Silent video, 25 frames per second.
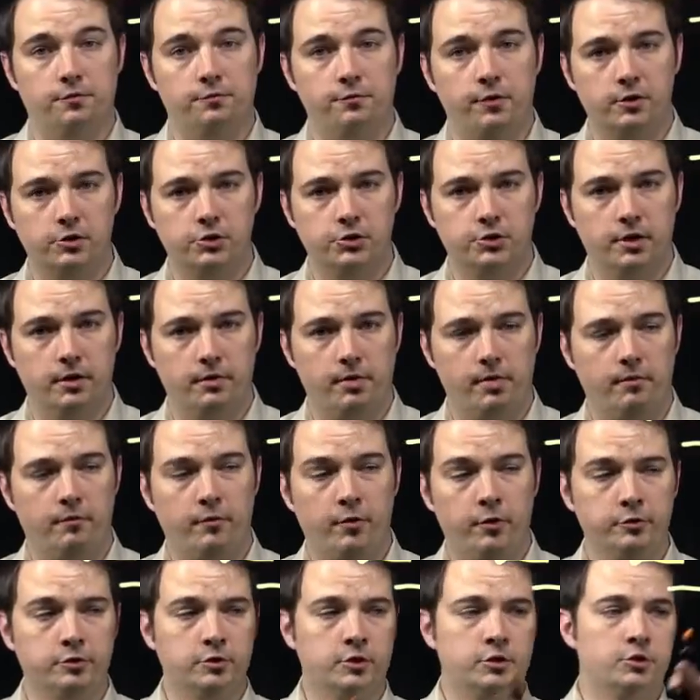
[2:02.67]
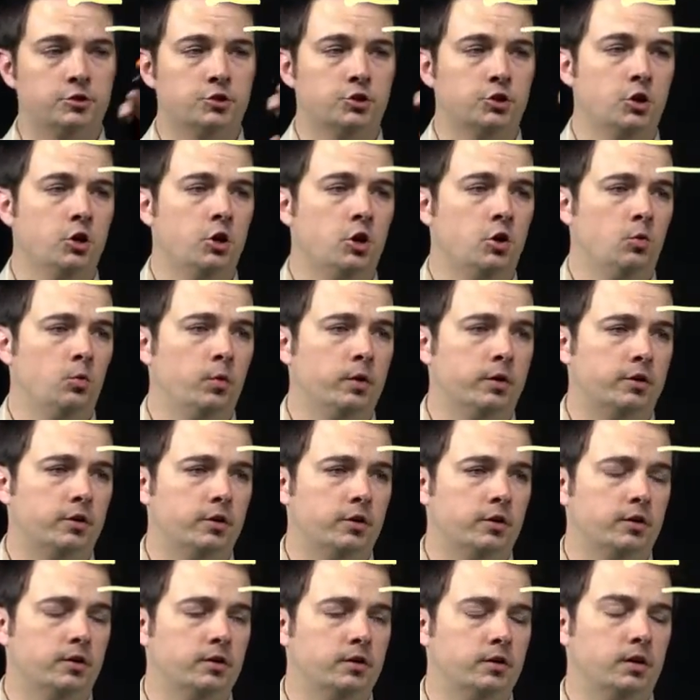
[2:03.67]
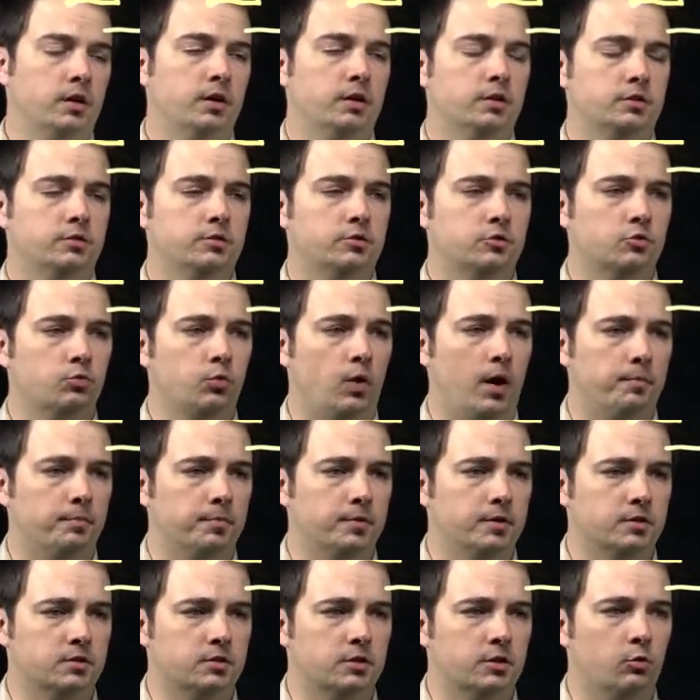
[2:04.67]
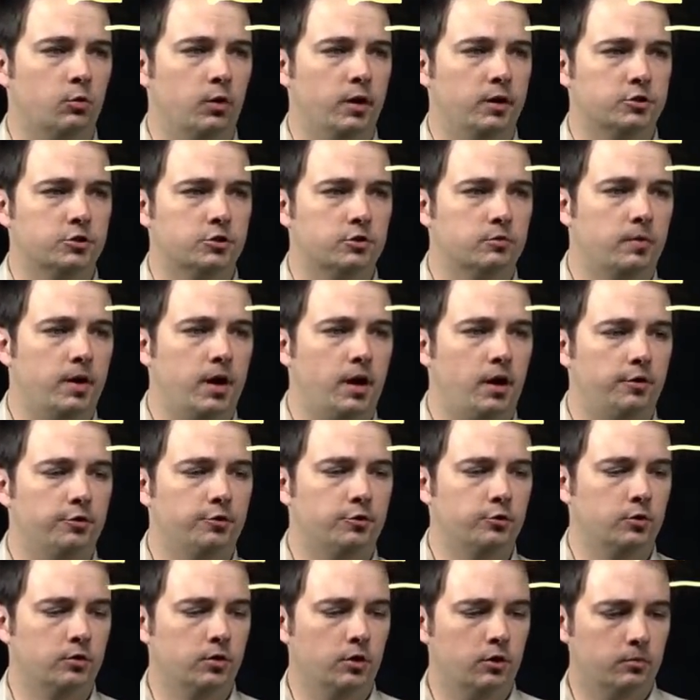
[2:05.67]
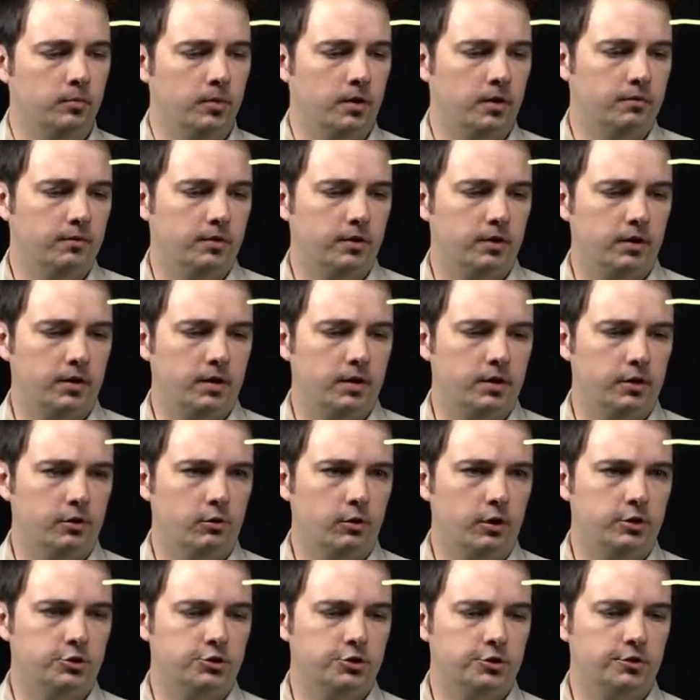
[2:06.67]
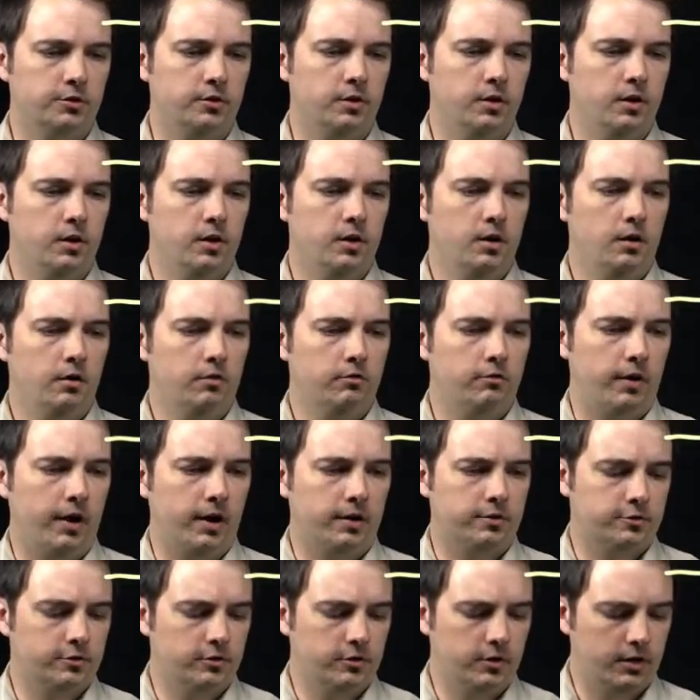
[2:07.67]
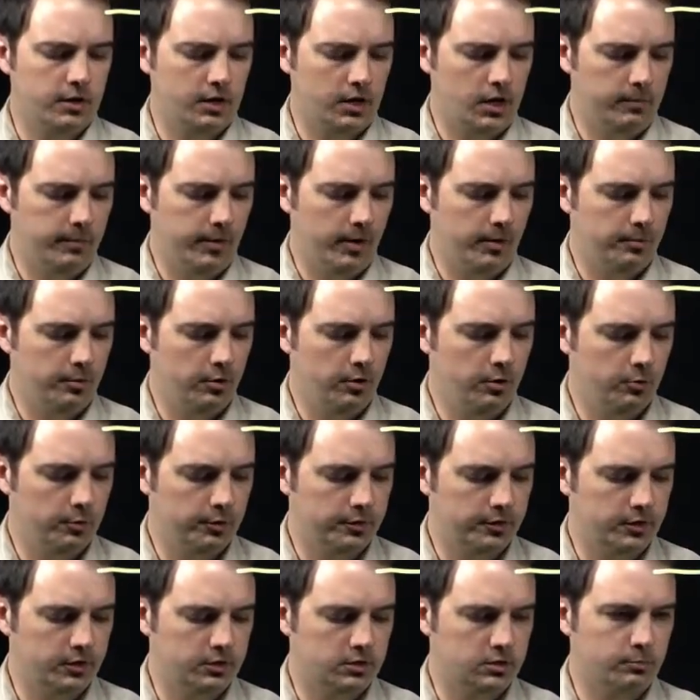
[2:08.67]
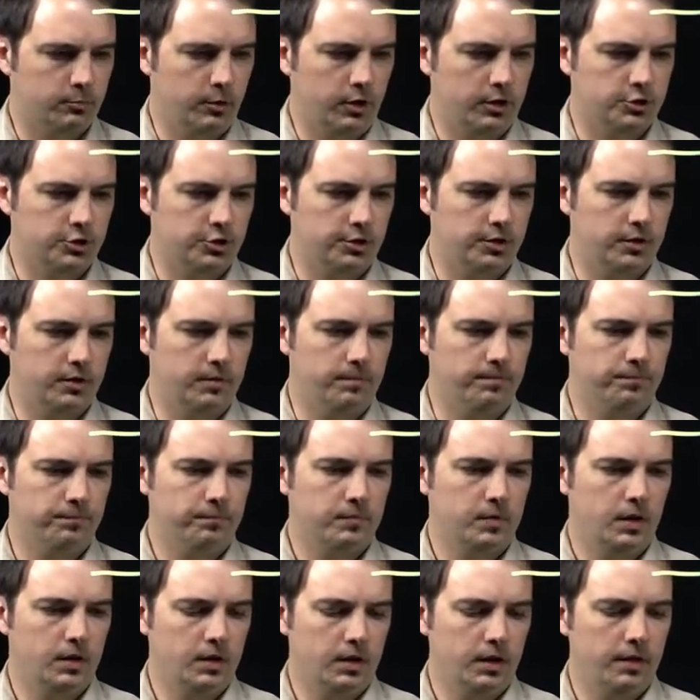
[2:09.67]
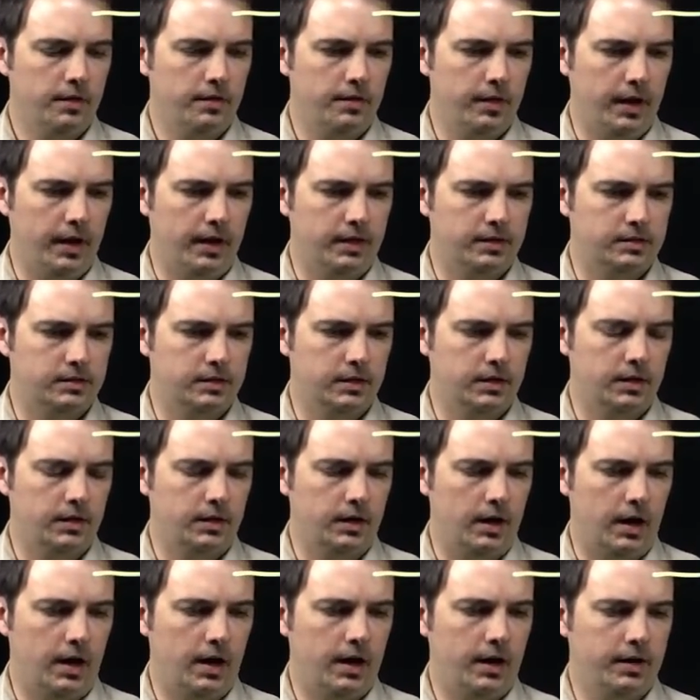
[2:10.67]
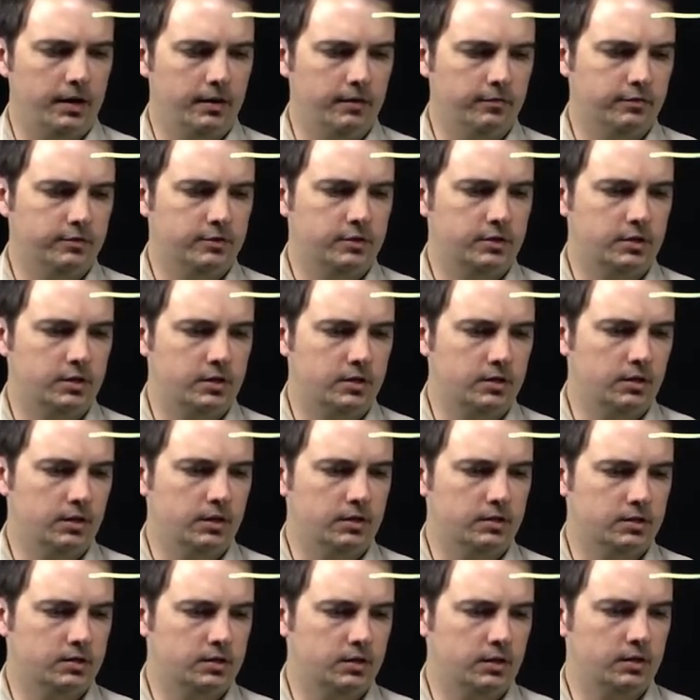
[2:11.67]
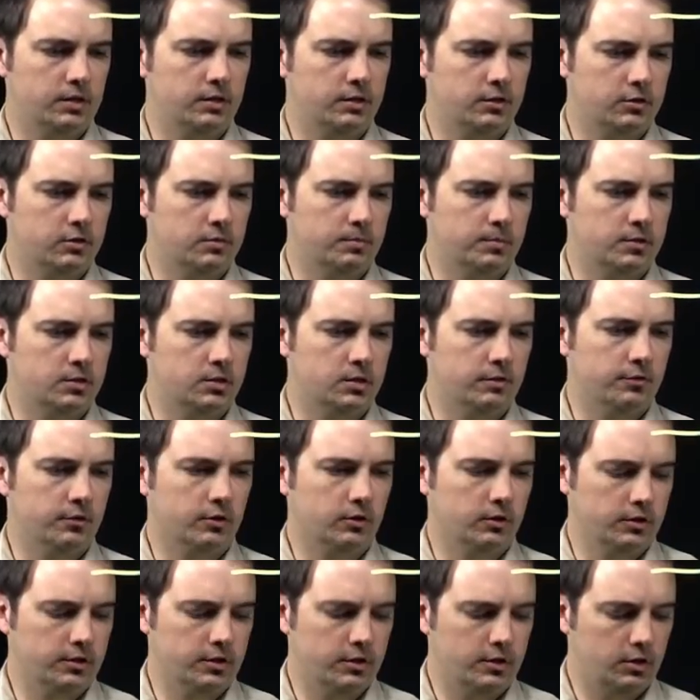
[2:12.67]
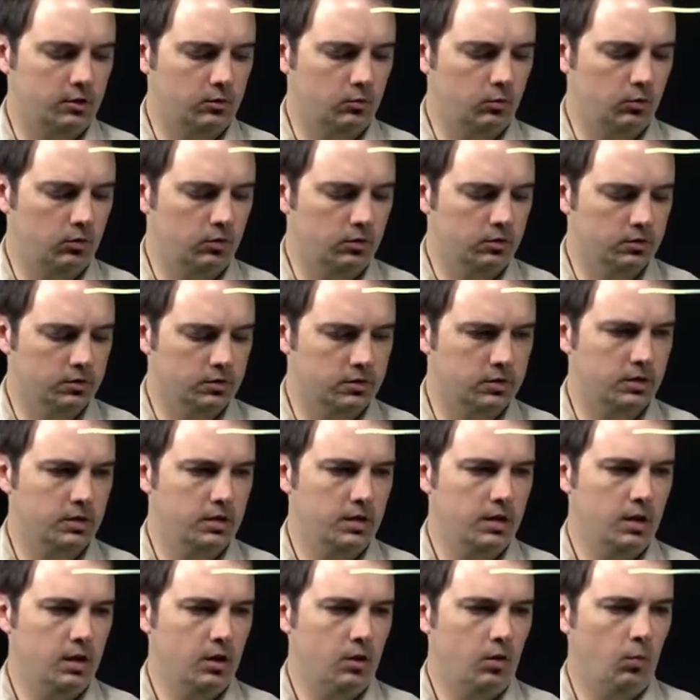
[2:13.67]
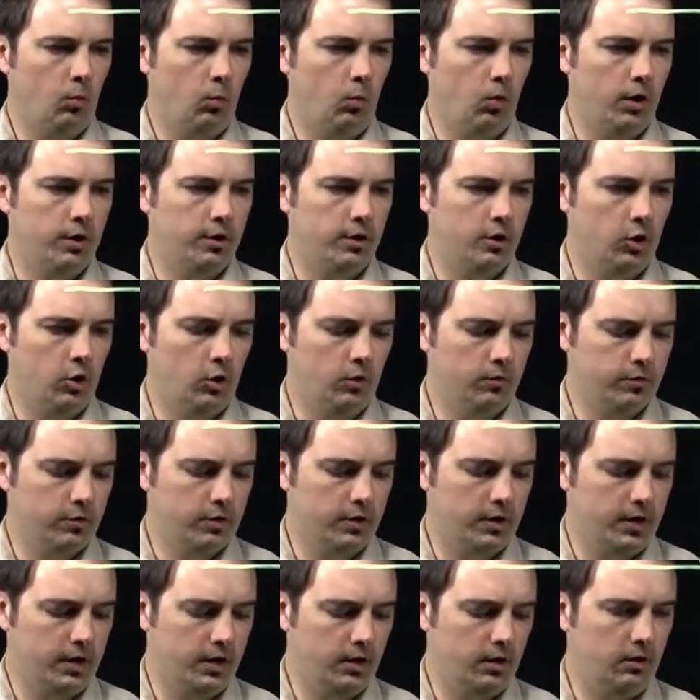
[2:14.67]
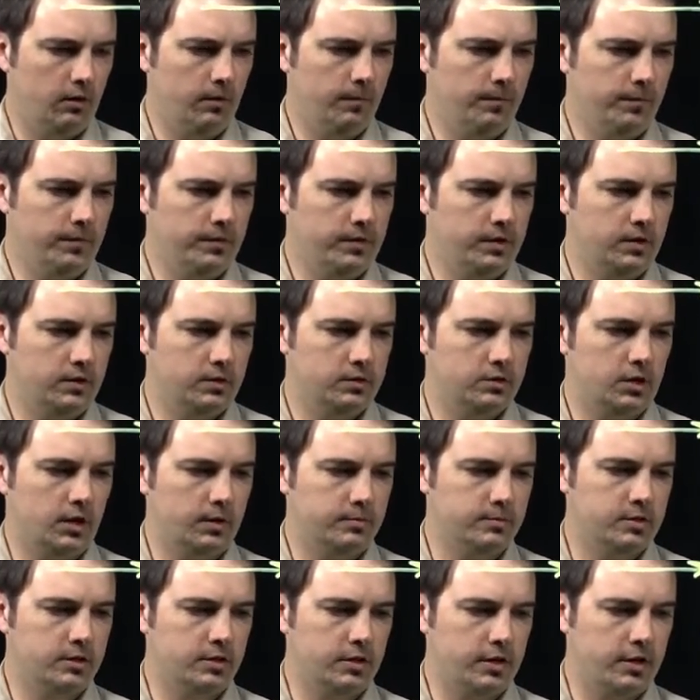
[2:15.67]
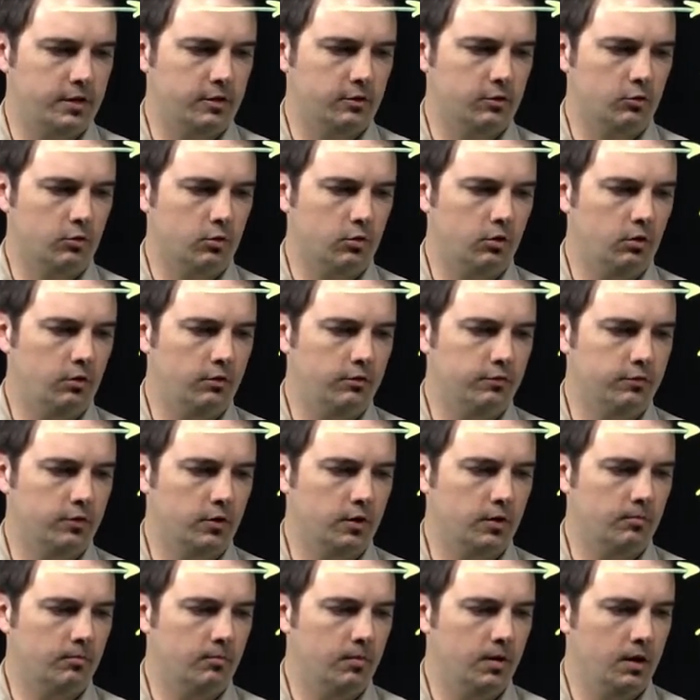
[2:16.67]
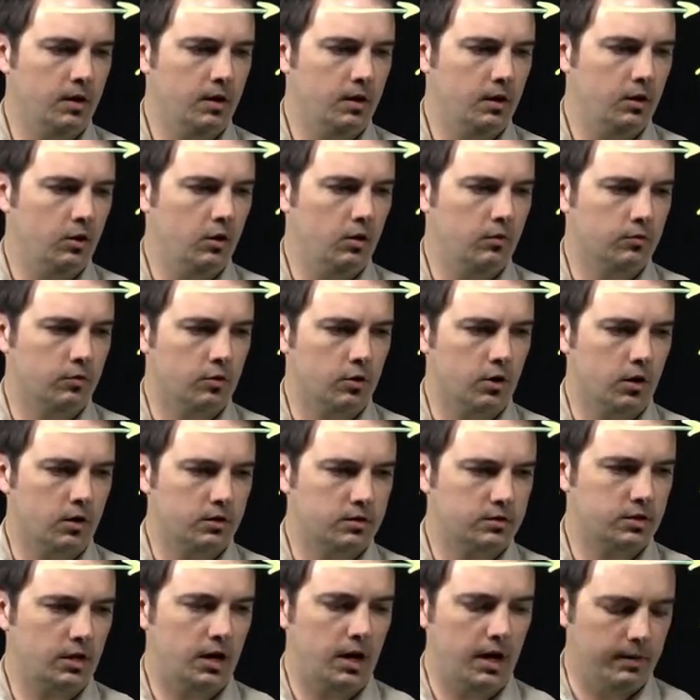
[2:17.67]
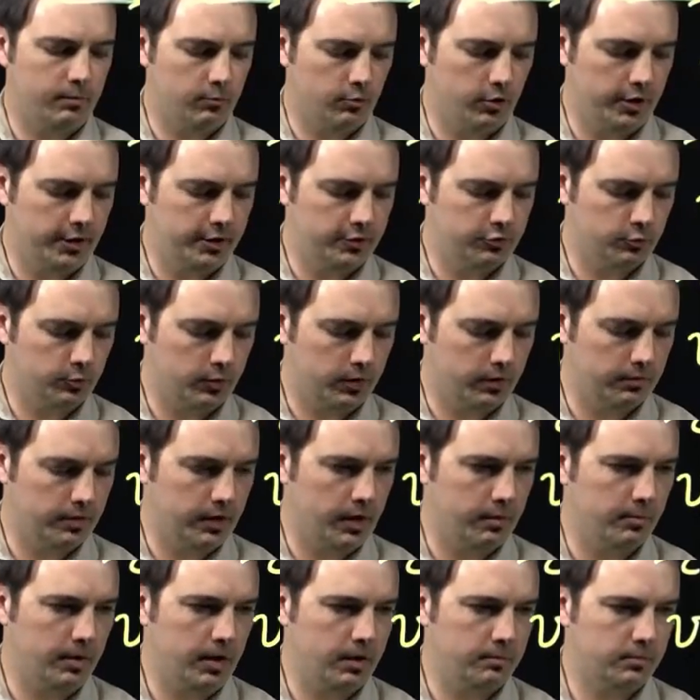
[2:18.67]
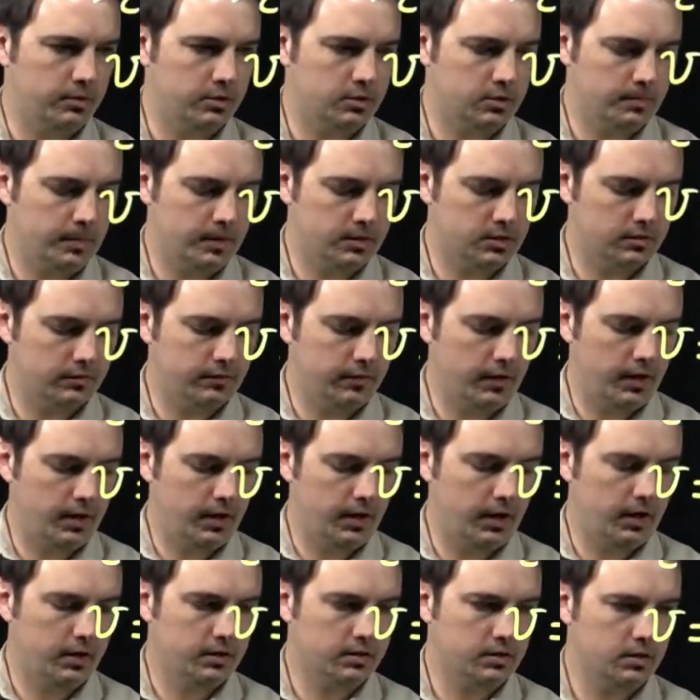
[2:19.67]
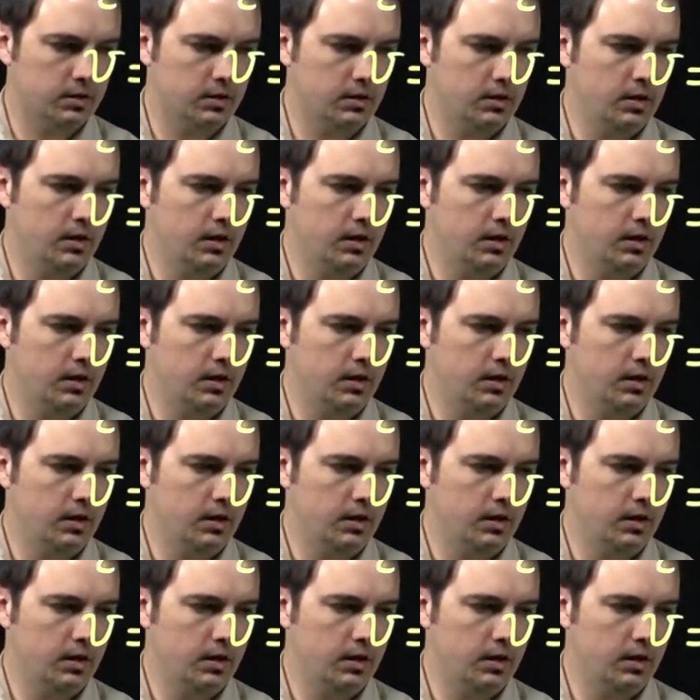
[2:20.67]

function of the voltage, we could uh, swap this equation around, do a little bit of an integration factor, and come up with the expression that uh, I of t, let's say here specifically, equals 1 over L times the integral from over our time range, whatever that might be specified as,